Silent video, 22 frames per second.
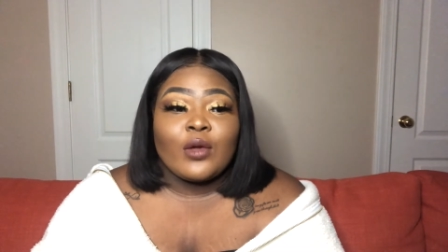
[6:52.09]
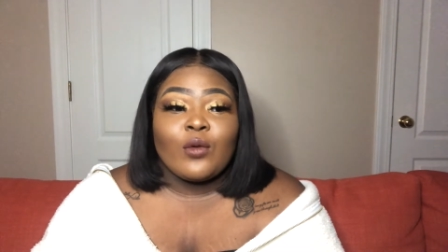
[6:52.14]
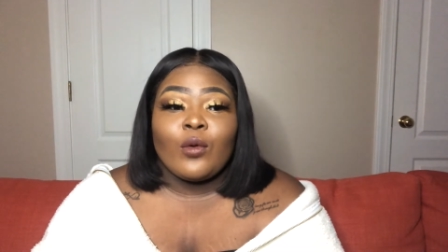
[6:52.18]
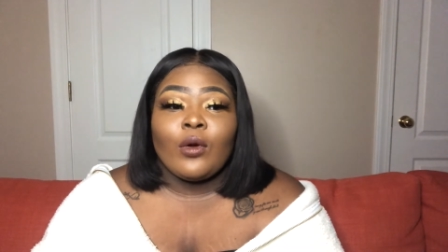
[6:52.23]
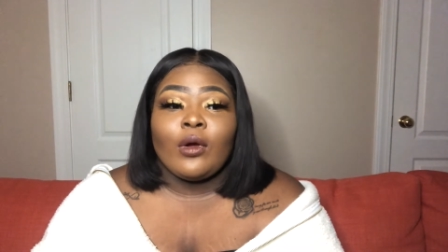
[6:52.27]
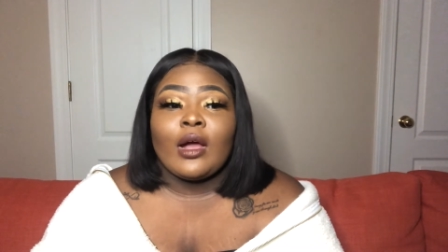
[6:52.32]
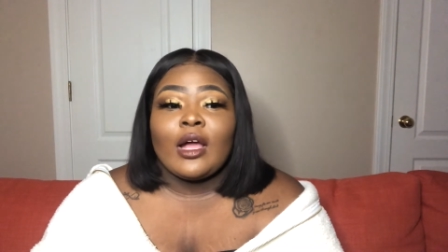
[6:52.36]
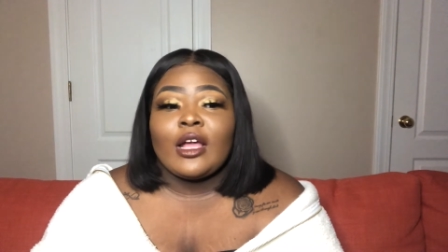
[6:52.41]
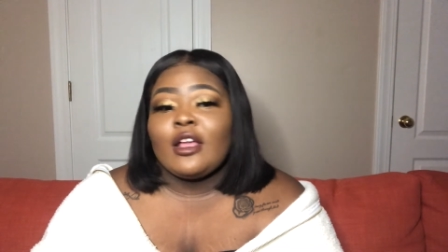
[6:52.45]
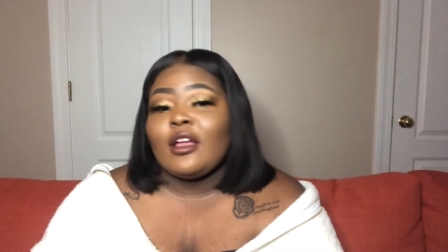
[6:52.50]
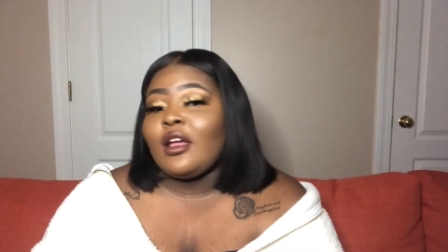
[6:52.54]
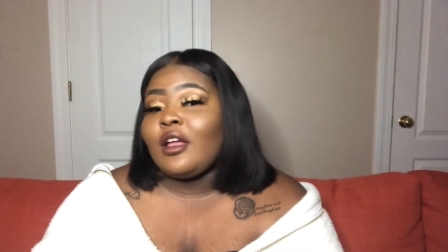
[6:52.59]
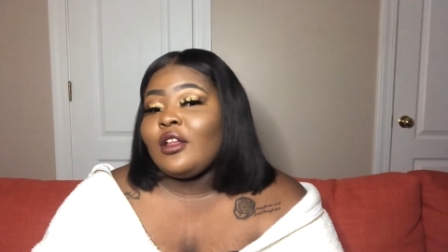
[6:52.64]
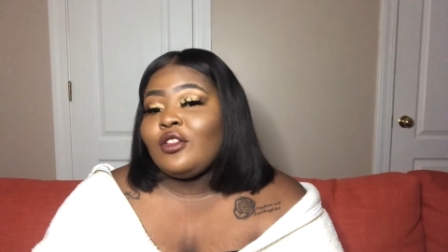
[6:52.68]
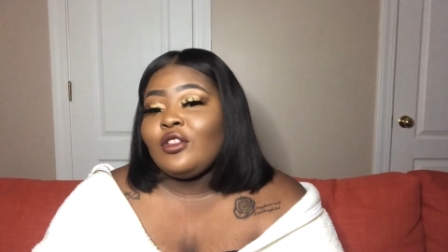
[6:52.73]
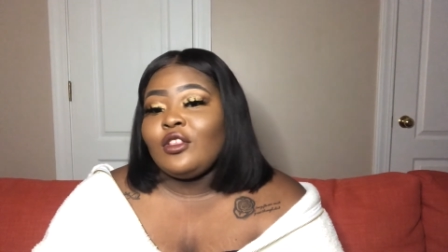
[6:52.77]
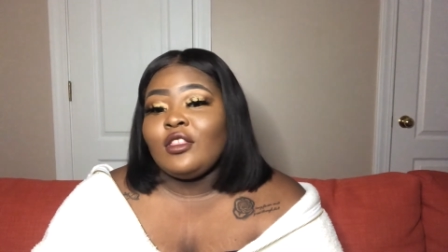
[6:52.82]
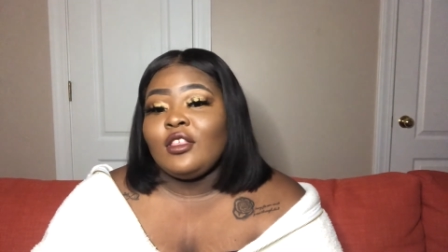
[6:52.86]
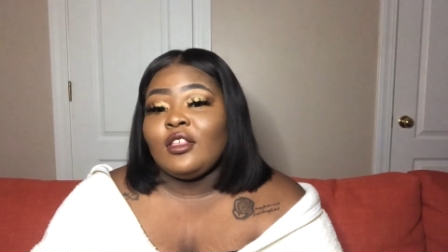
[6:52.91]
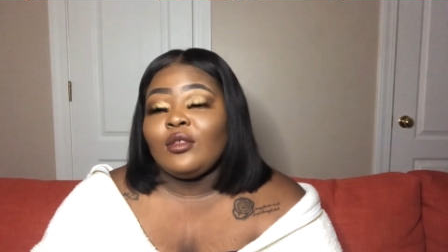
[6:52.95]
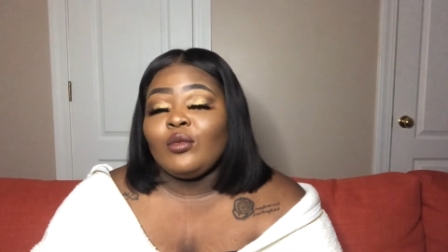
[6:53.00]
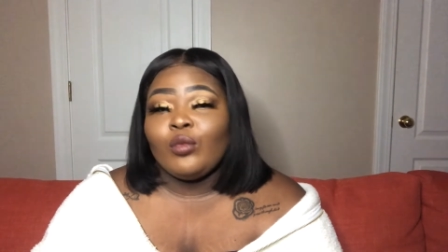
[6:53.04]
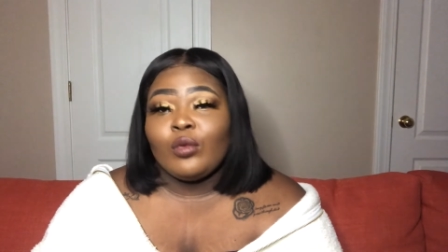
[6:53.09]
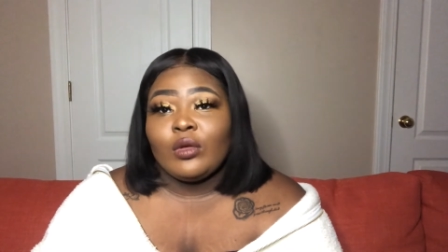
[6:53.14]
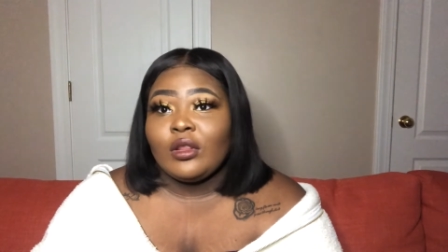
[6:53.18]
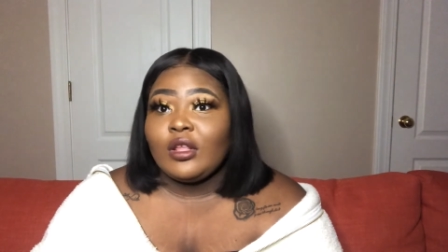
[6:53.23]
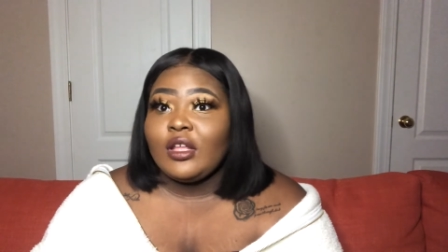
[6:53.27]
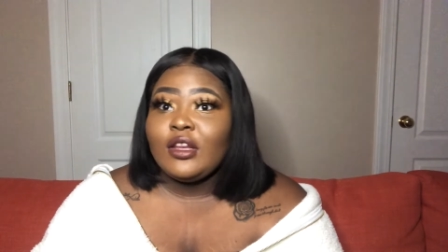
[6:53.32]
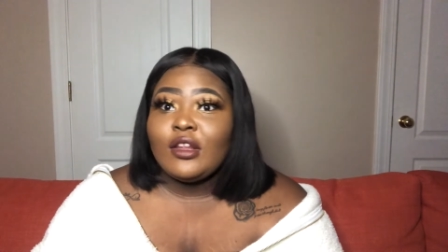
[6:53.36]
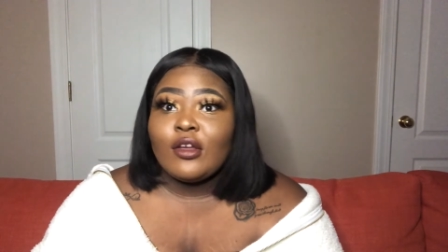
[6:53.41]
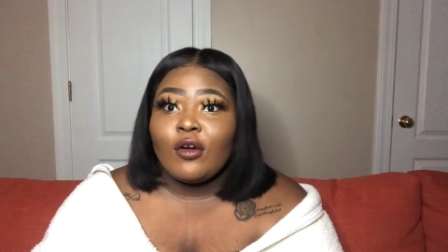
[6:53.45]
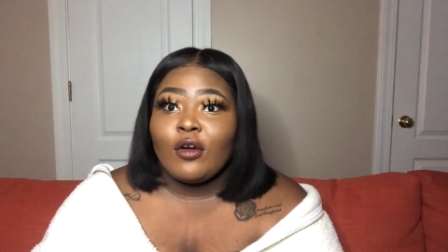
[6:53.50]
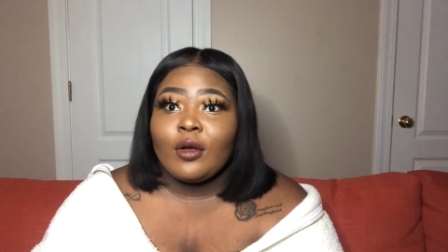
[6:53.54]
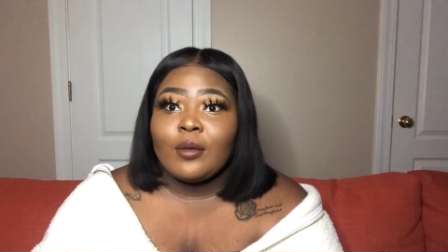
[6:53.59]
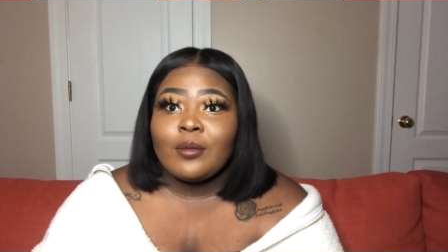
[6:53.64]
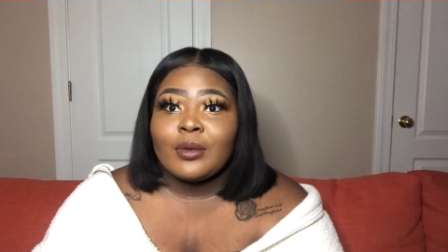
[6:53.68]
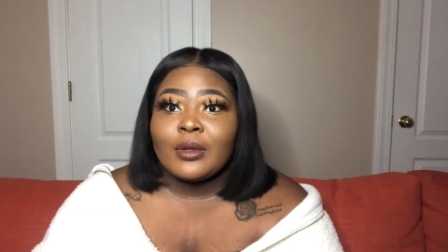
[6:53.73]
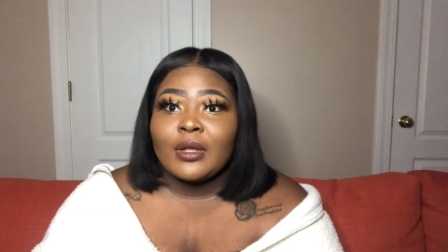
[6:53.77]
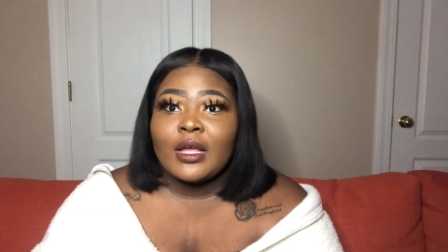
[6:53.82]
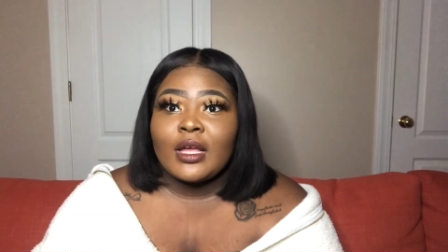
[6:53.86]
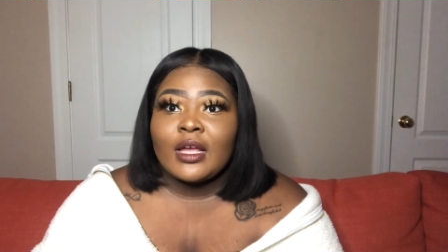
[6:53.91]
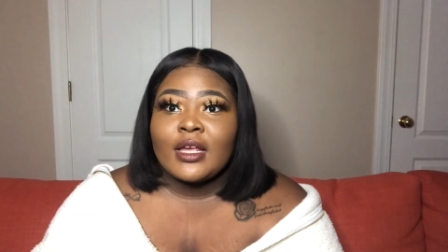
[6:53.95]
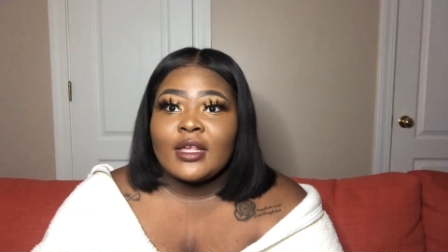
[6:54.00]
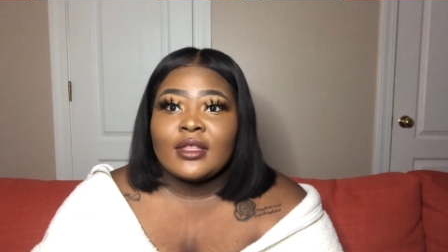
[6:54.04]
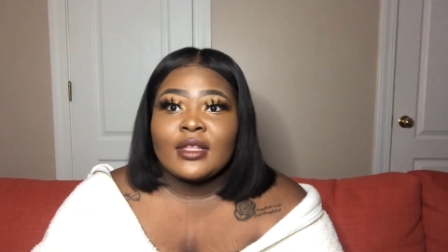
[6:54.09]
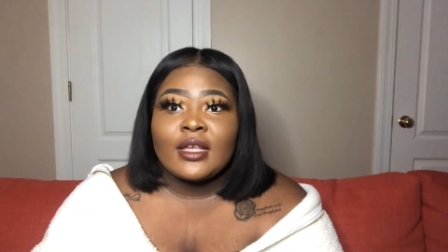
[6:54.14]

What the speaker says: where I got to this really dark place,